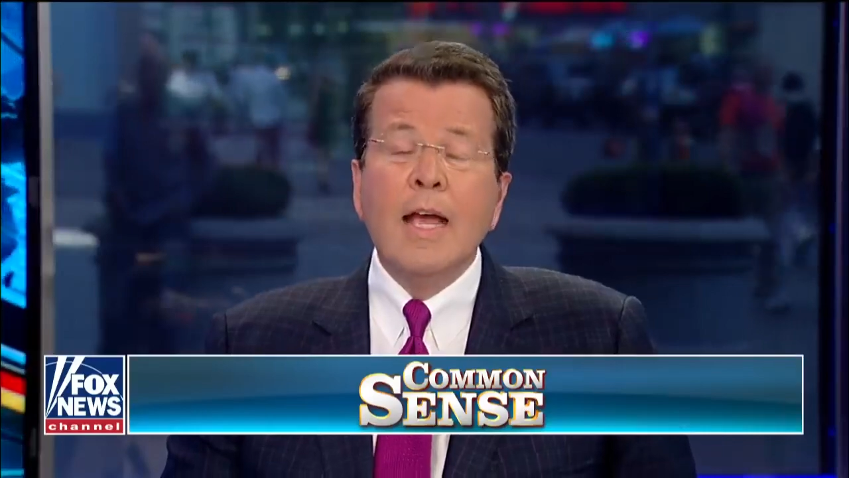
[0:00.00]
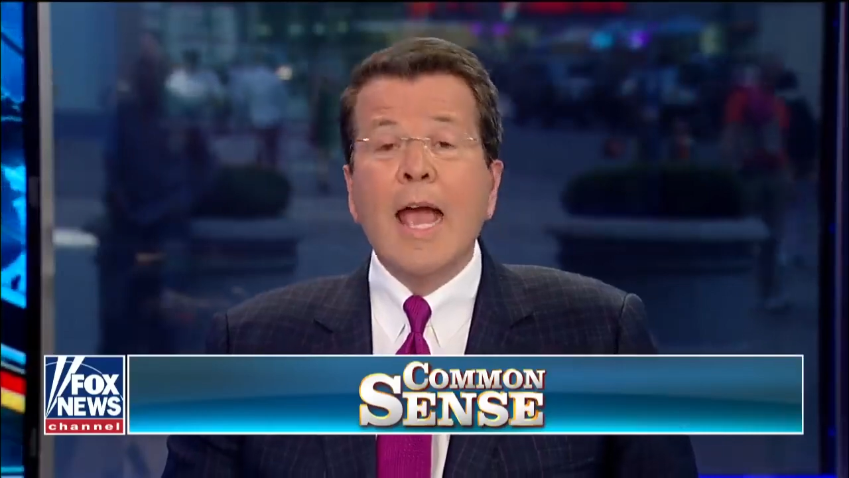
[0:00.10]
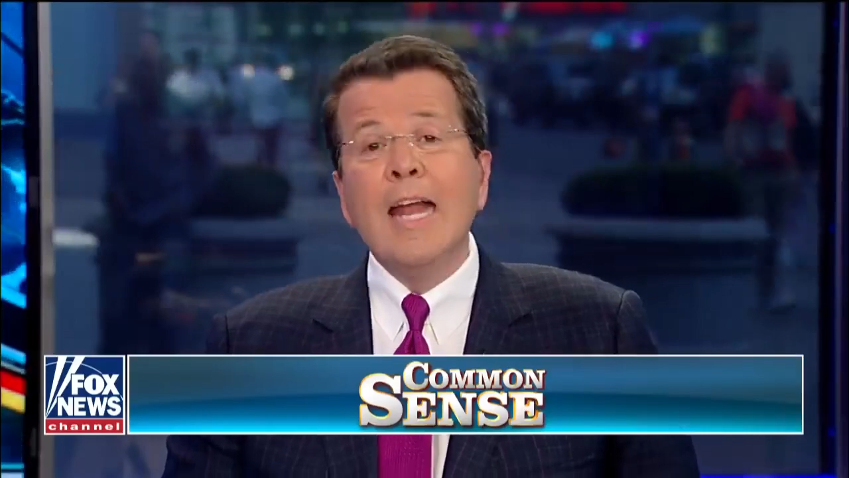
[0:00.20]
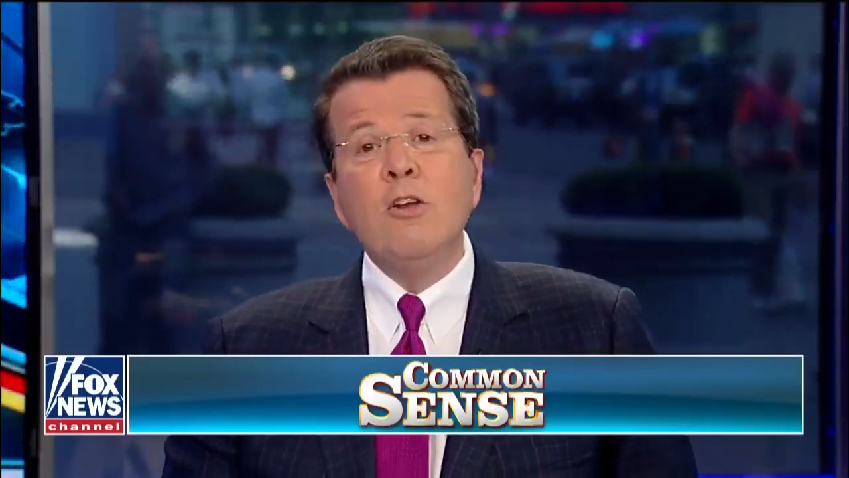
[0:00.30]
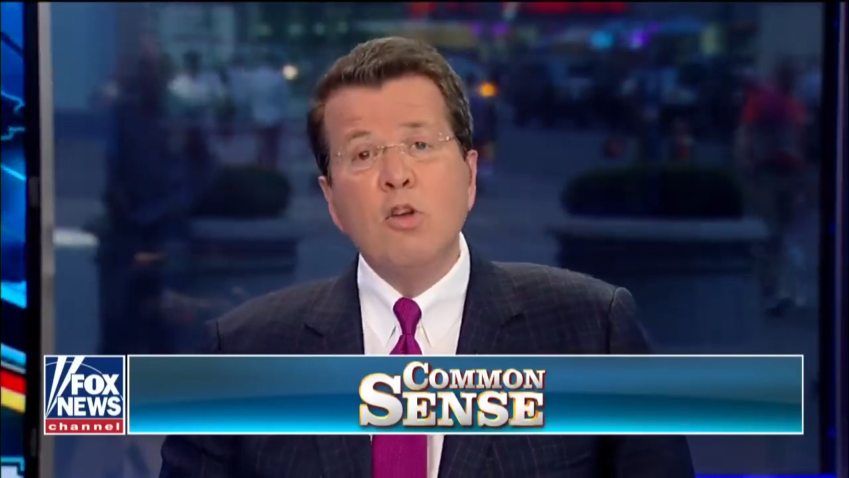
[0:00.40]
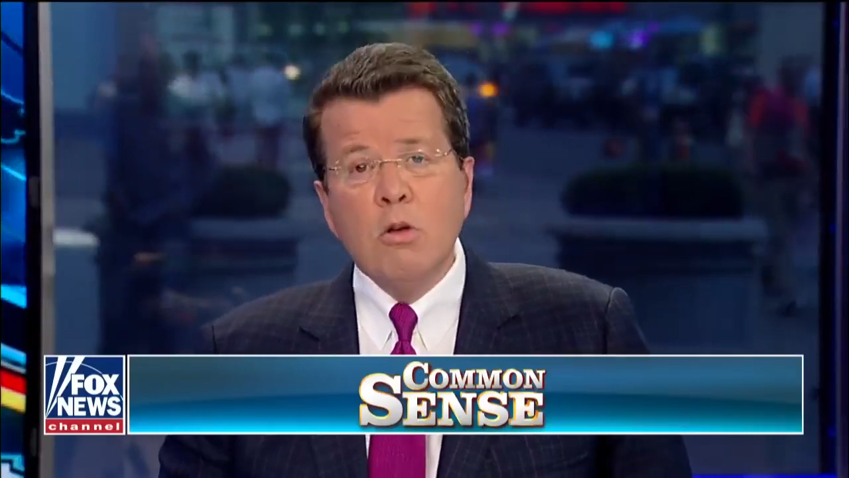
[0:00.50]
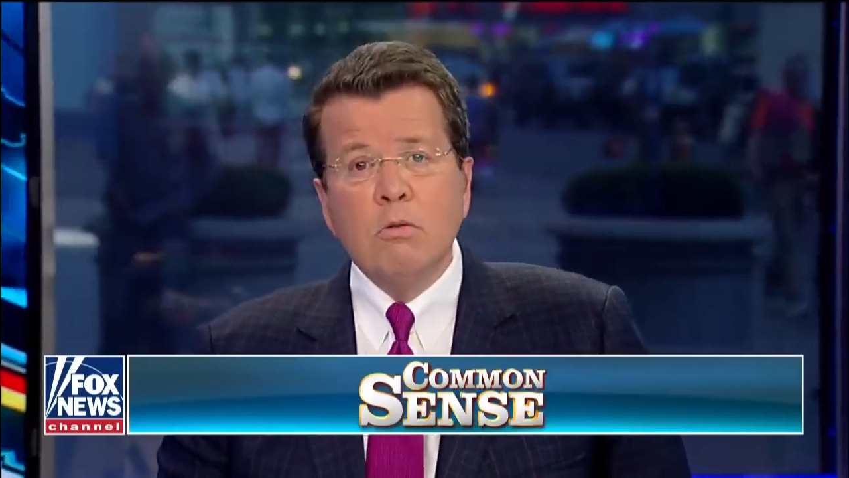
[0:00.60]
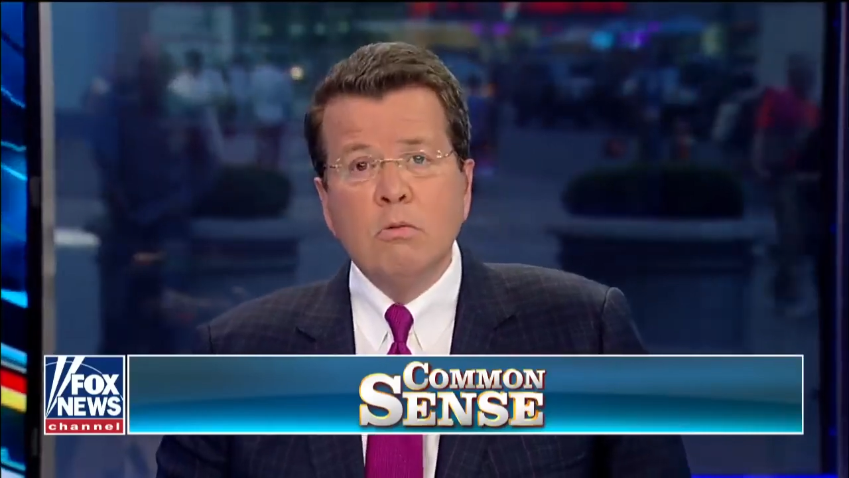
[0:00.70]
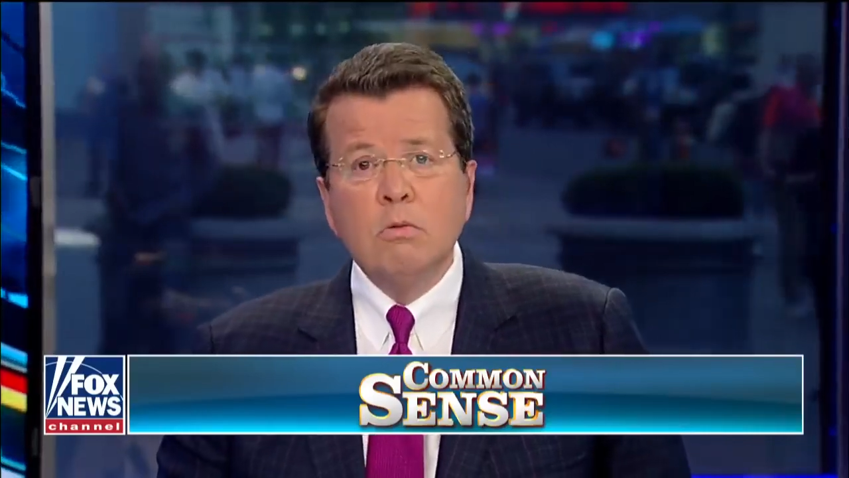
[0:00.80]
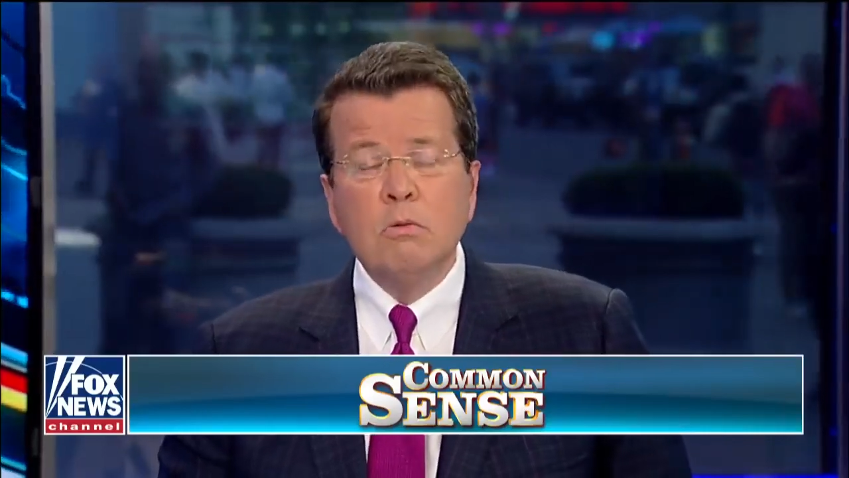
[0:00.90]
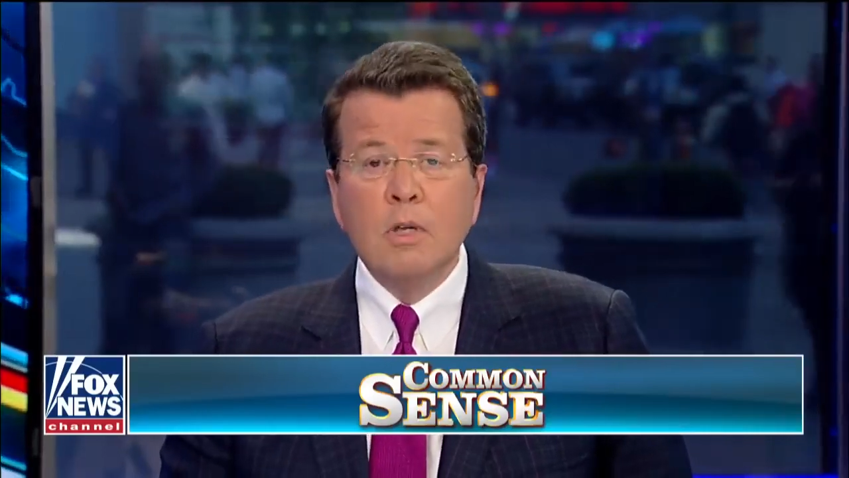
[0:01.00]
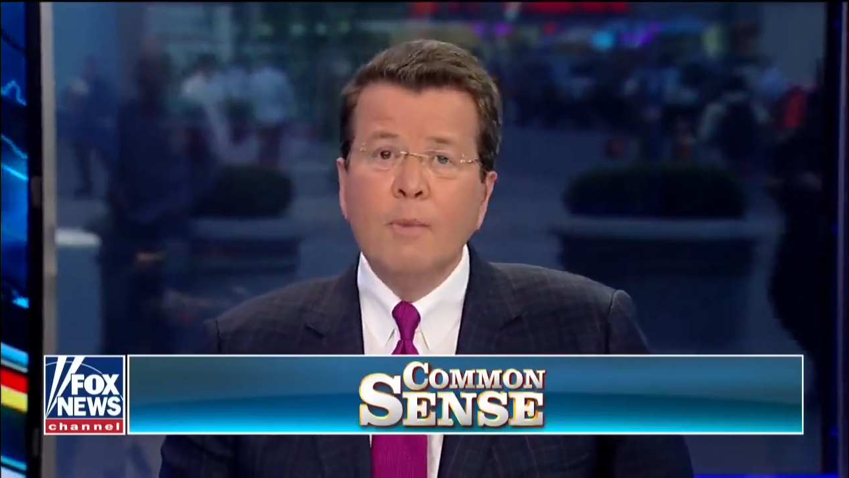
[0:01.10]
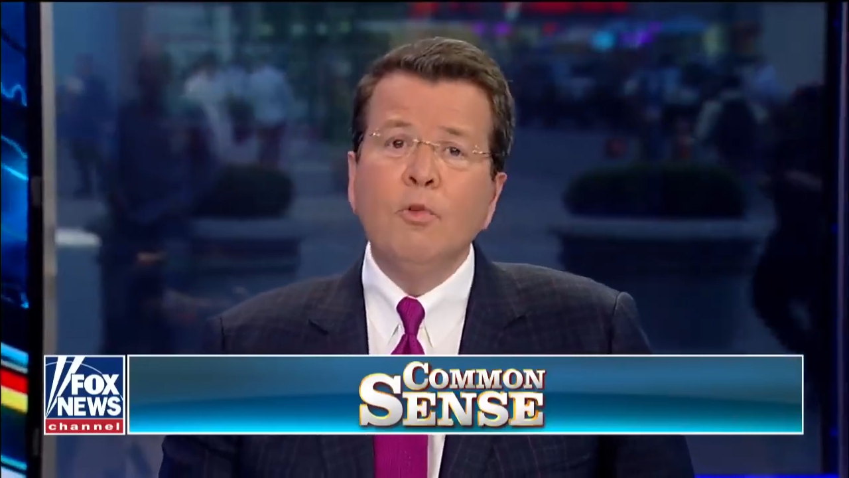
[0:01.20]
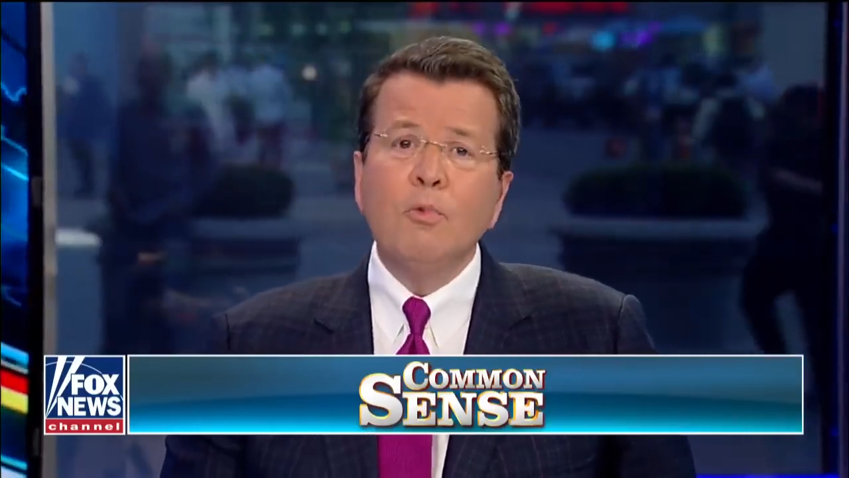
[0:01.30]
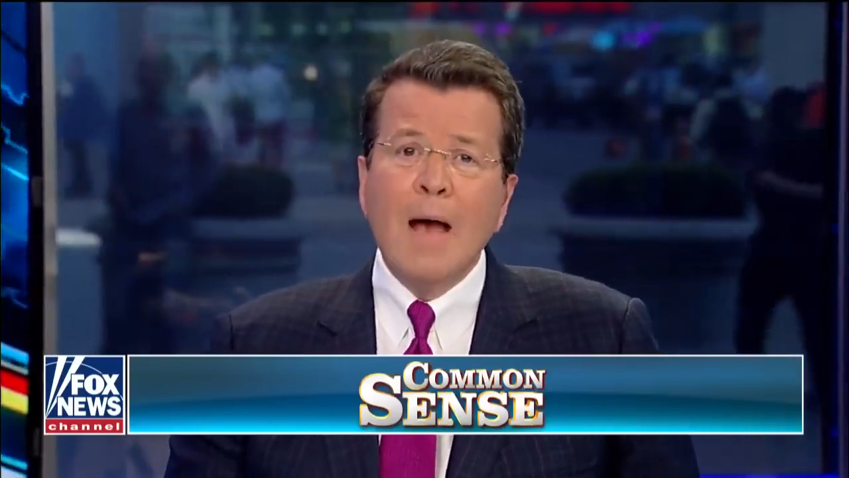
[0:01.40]
and do
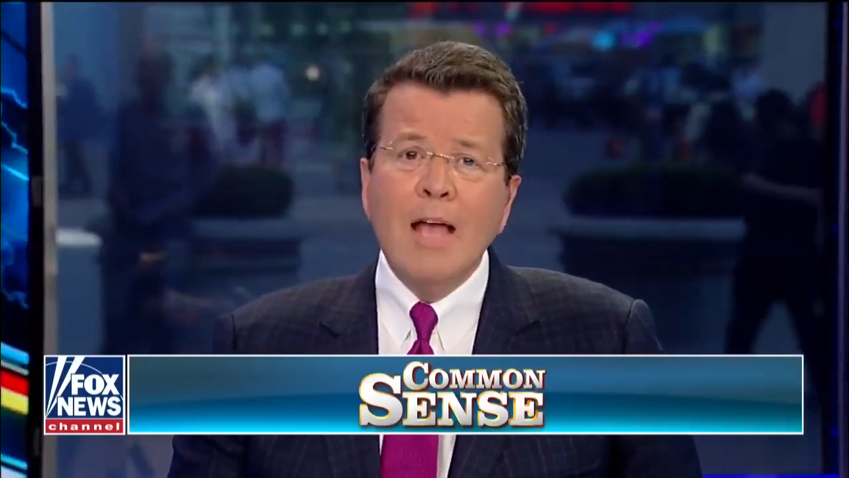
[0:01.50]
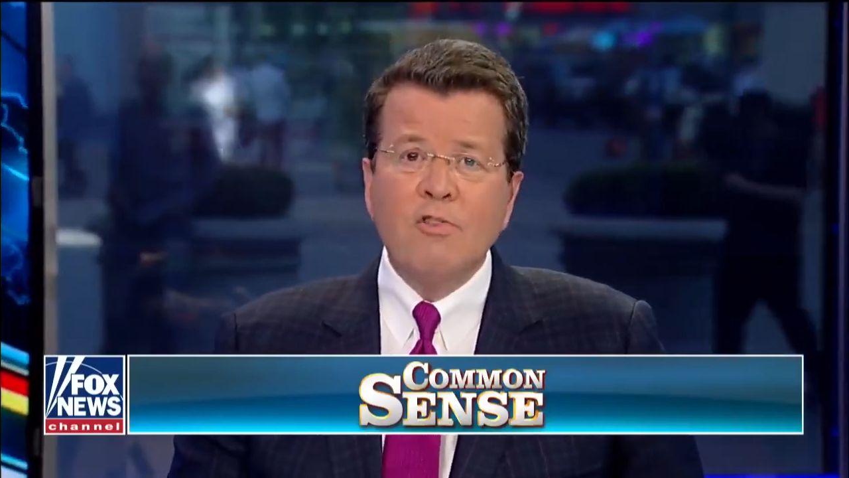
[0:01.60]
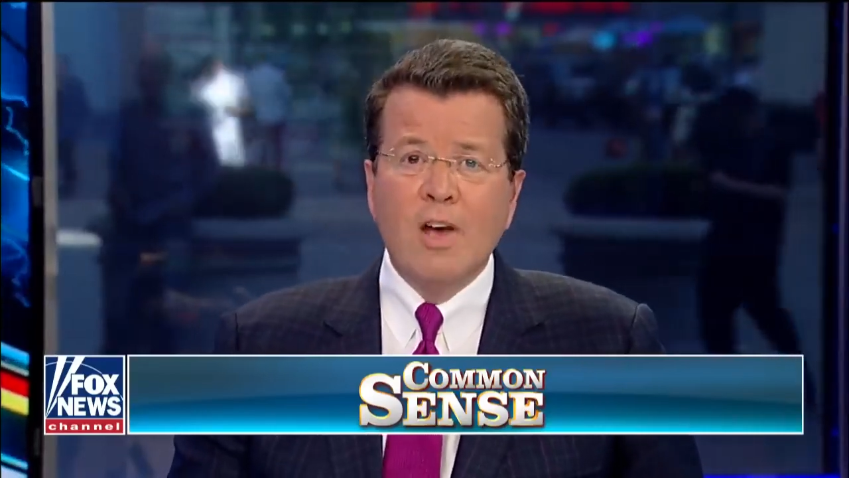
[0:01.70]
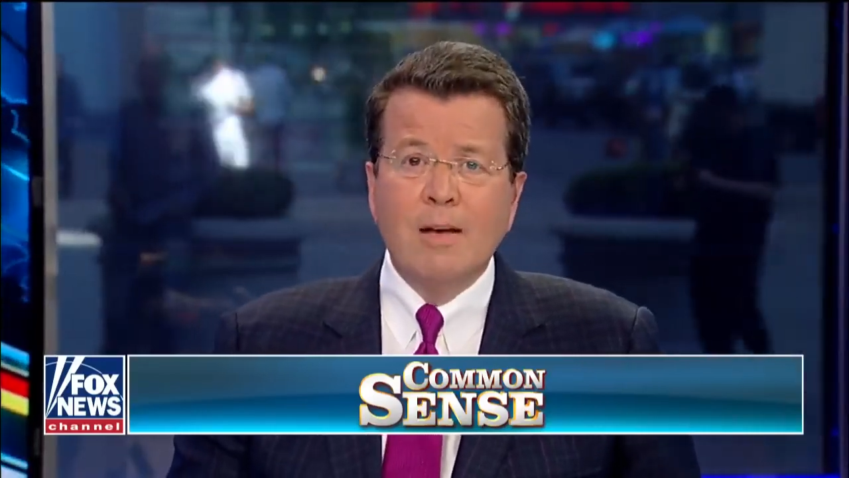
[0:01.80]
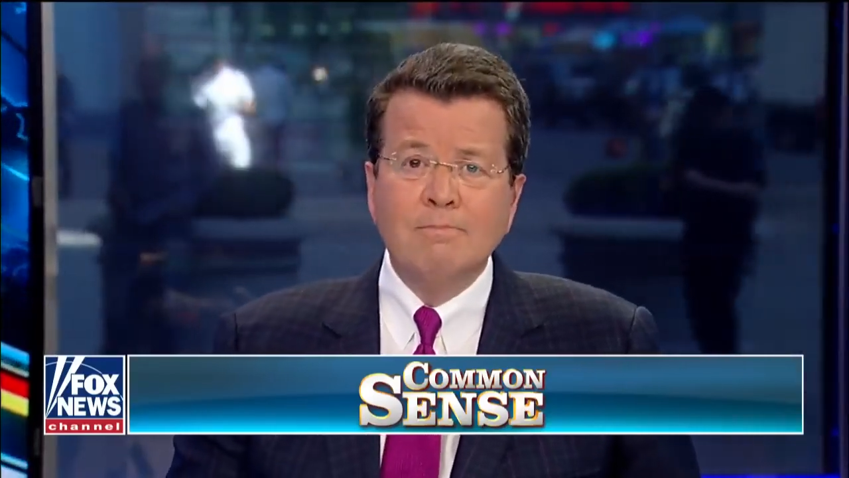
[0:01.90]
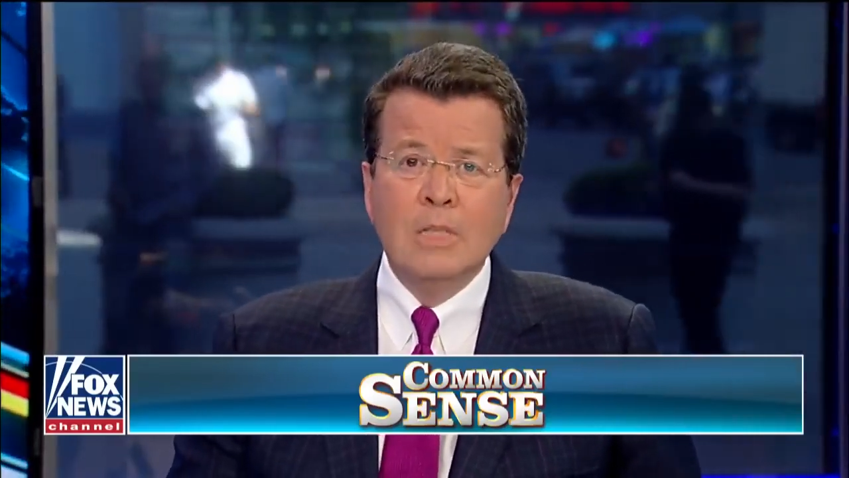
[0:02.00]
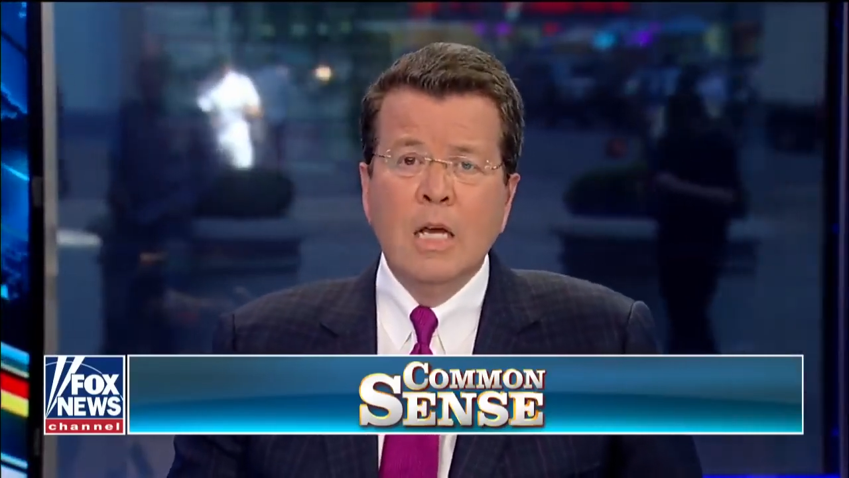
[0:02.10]
comes with my job.